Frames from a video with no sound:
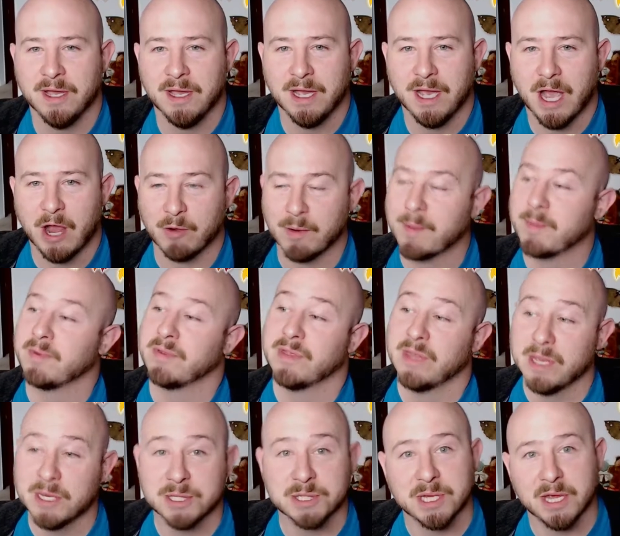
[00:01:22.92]
I remember
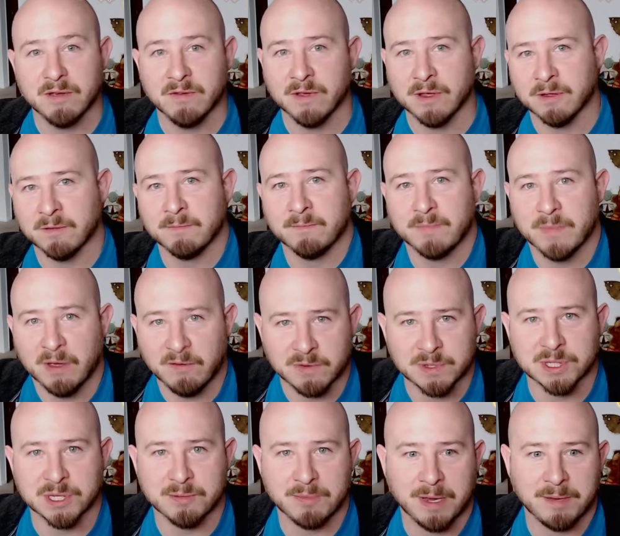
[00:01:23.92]
Thanksgiving, I
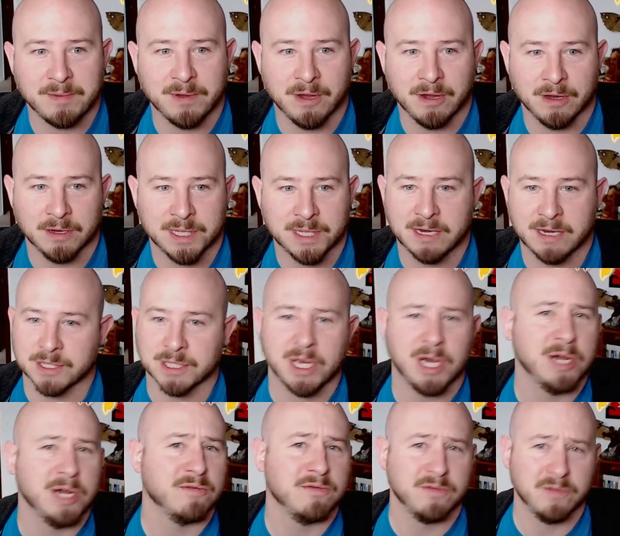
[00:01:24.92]
visited my parents, had a
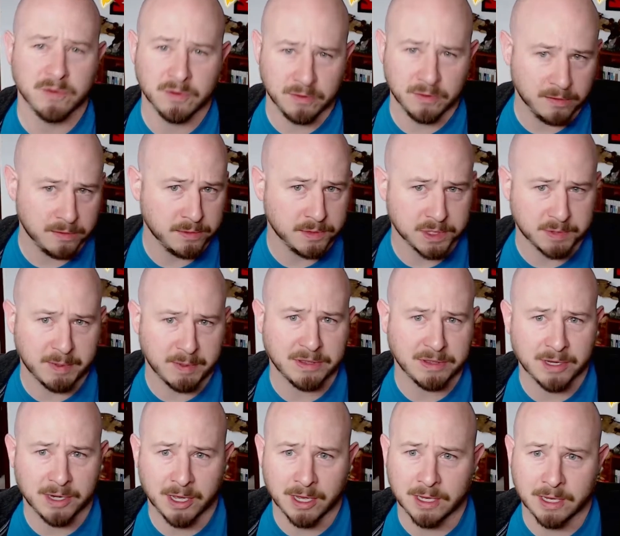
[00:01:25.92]
ton of food, spent
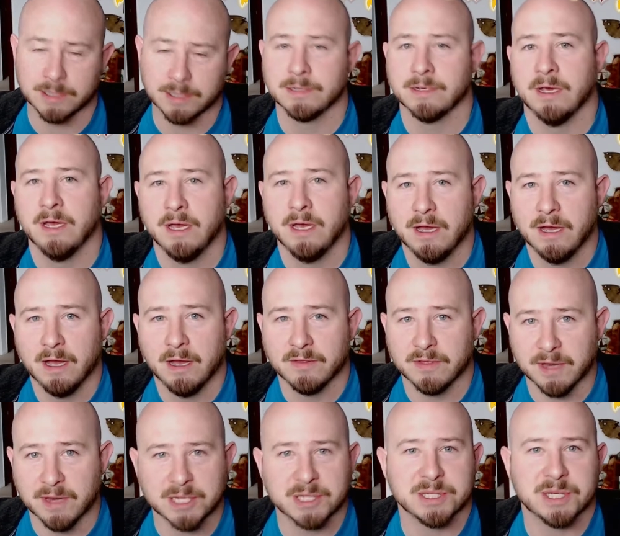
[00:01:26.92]
the night.
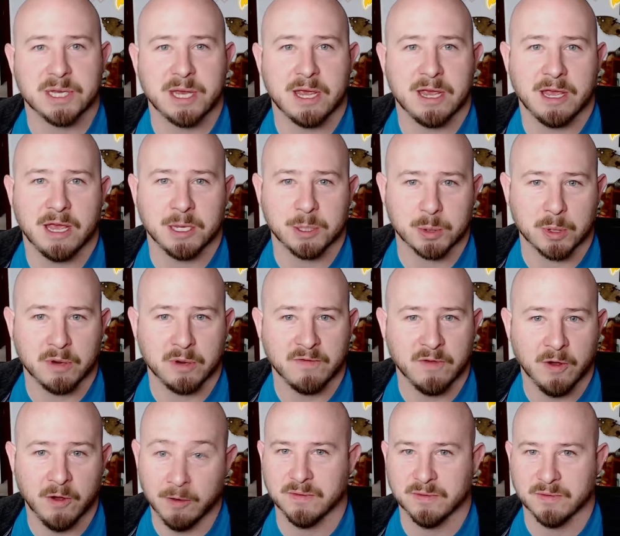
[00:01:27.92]
The next day, I drove
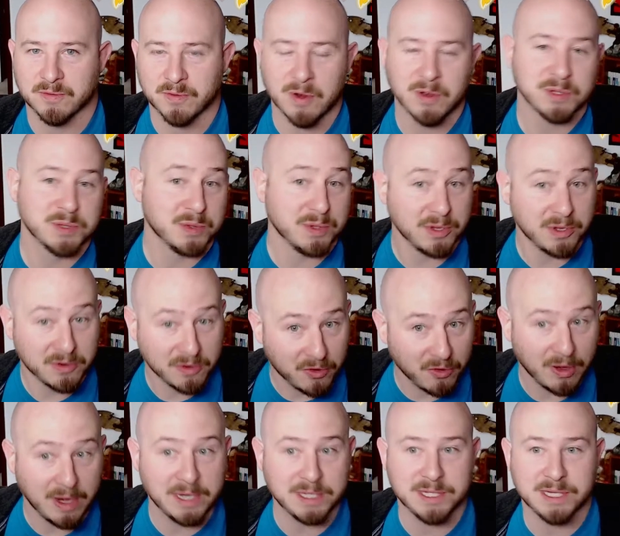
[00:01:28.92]
home. Roads were a little
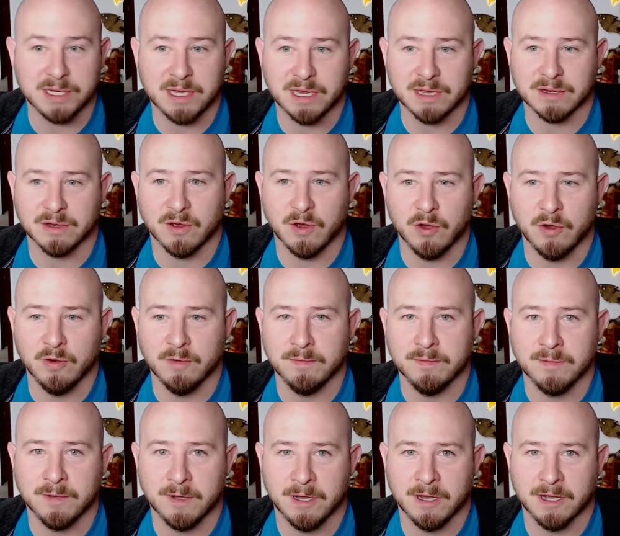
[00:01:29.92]
crazy getting home
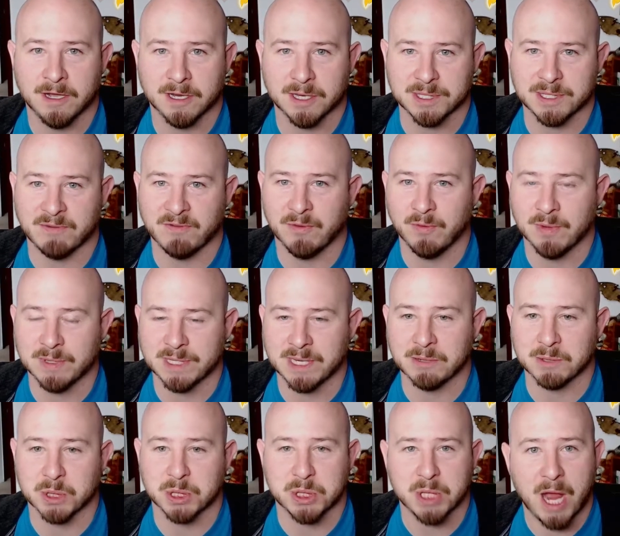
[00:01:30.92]
because uh, everyone's
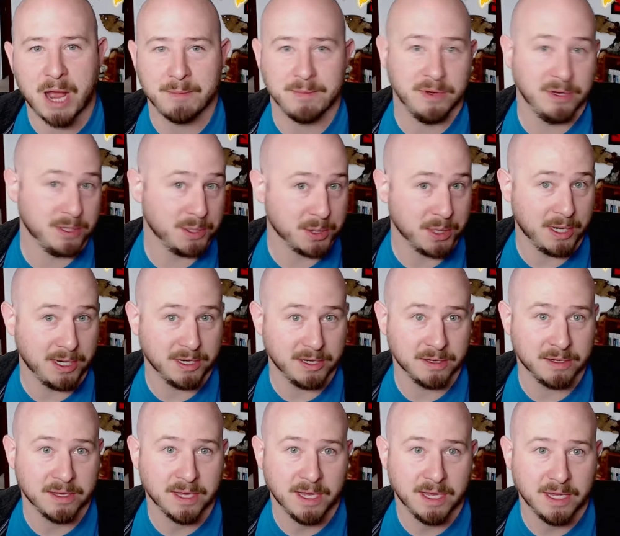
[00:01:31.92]
out shopping, trying
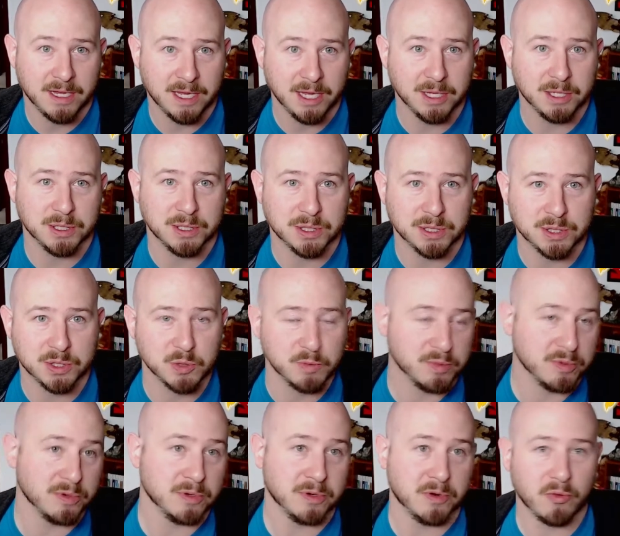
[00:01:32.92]
to get
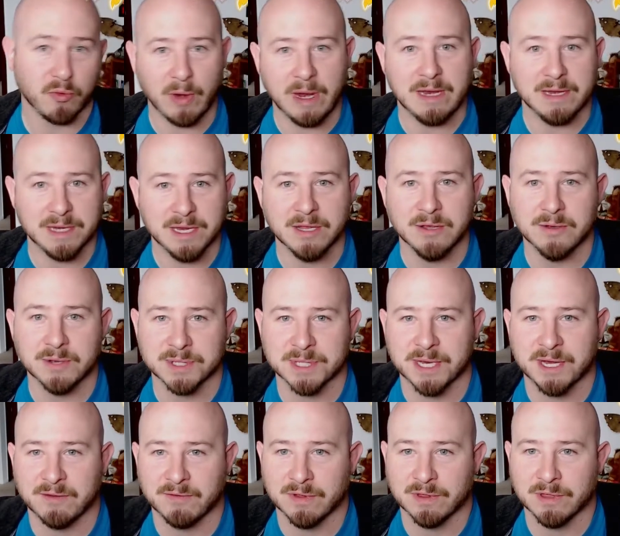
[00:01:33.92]
super great deals on
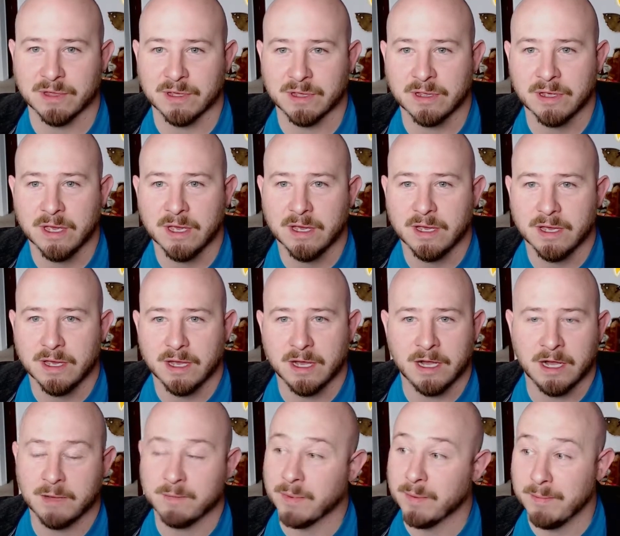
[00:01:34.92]
everything.
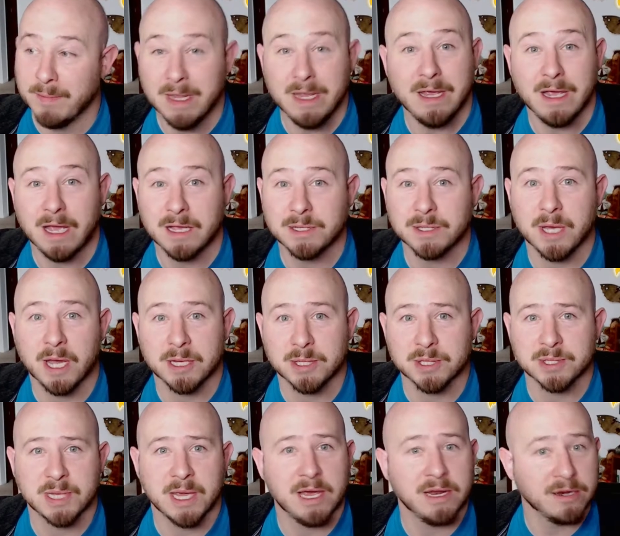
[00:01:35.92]
Uh, but me, I, I
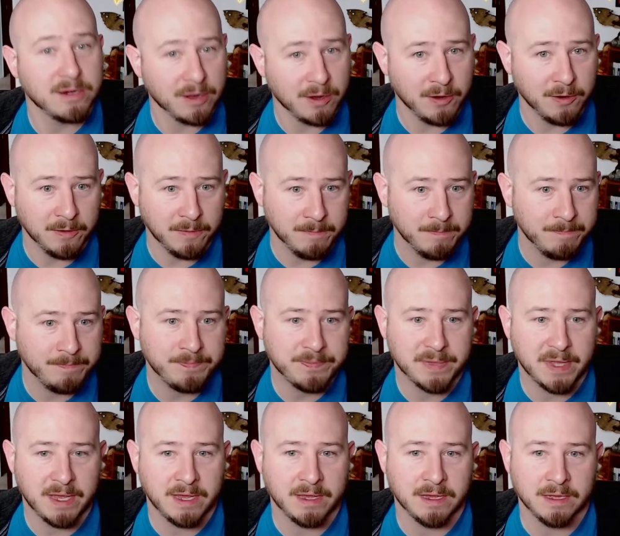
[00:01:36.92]
just headed home,
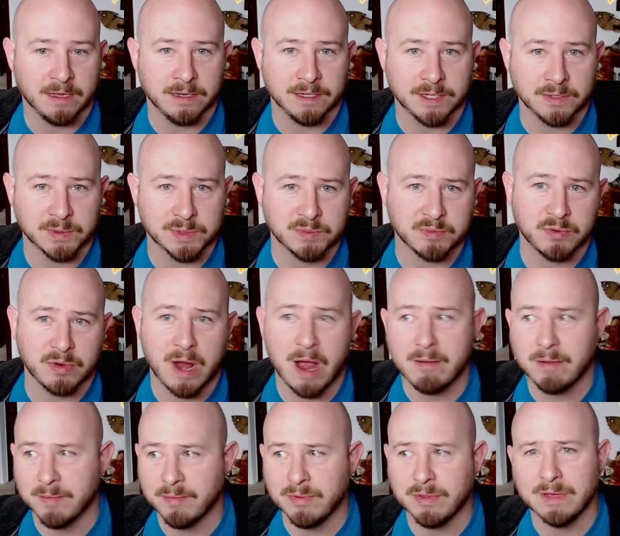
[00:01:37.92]
and it was
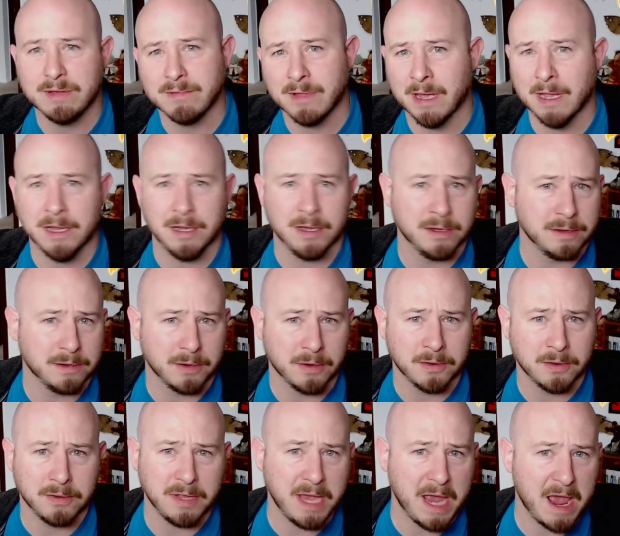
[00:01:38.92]
probably like
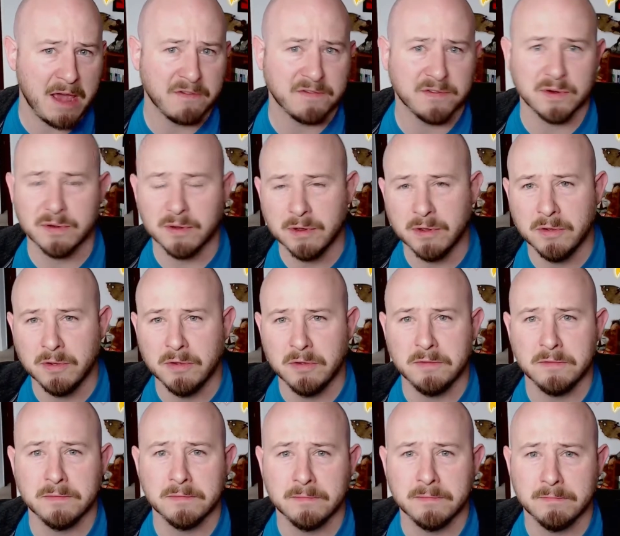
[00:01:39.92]
early
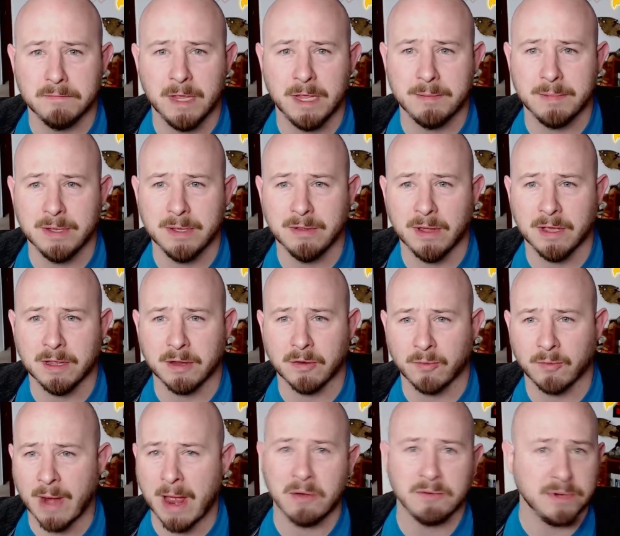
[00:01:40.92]
afternoon, maybe like
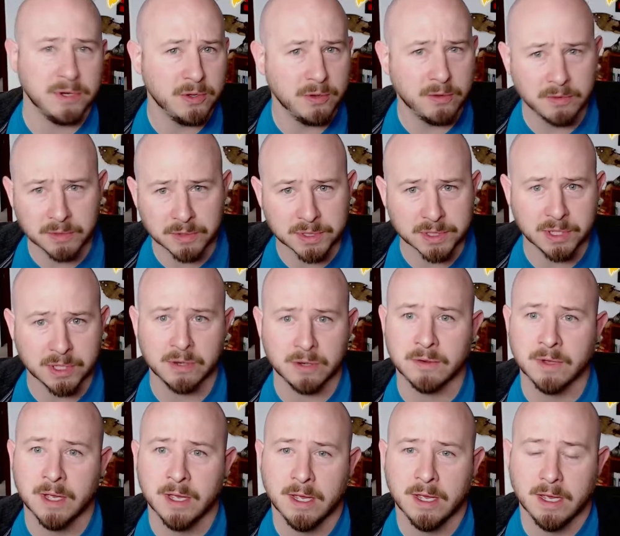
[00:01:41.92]
around noon or
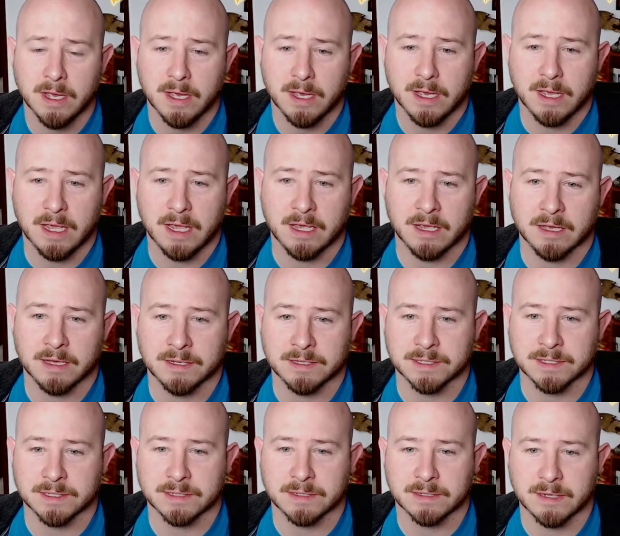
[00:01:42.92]
so.
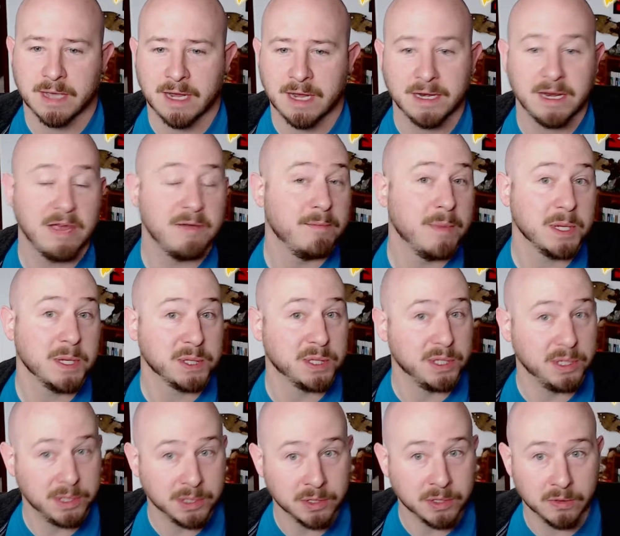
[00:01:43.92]
And I didn't have much to
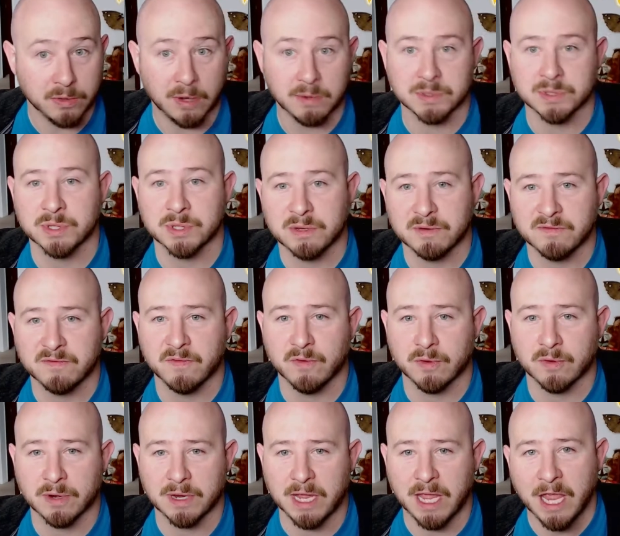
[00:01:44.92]
do. I was looking
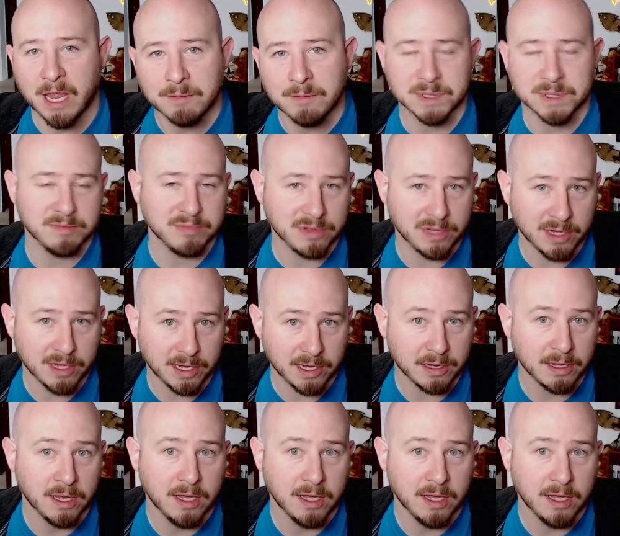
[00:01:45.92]
for a game to play.